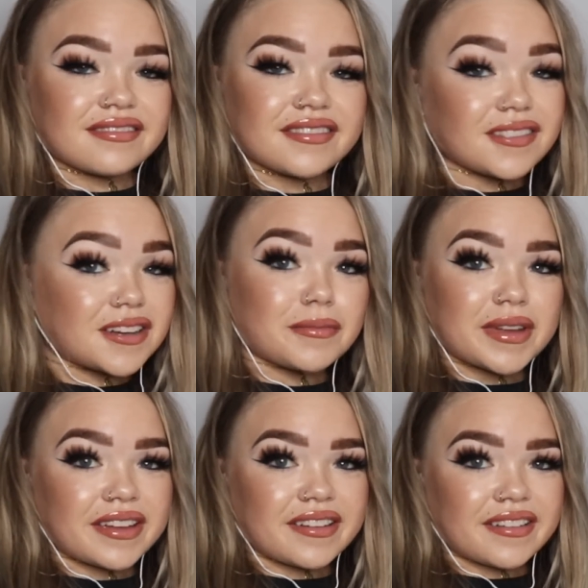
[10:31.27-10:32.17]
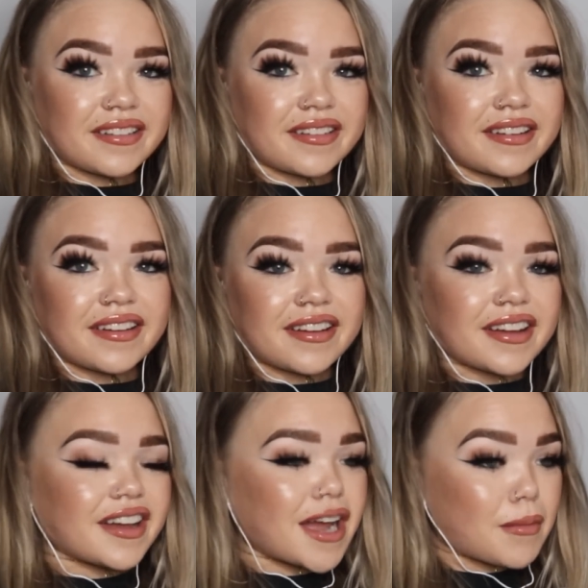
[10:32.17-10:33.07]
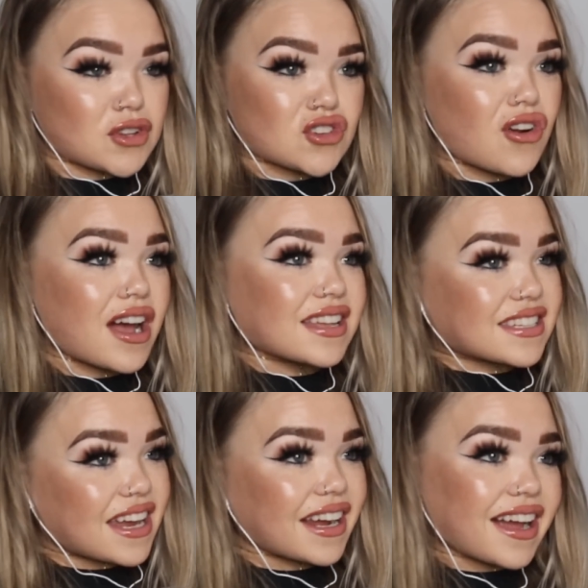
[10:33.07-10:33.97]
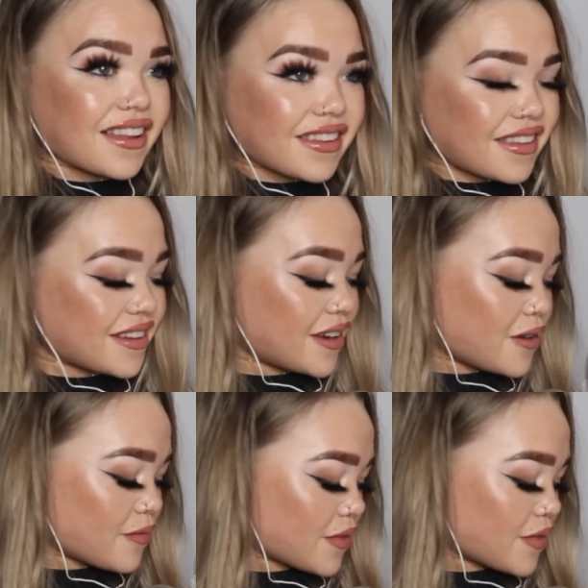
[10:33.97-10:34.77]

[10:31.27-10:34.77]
look at me. I'm a short ass kind of girl, you know?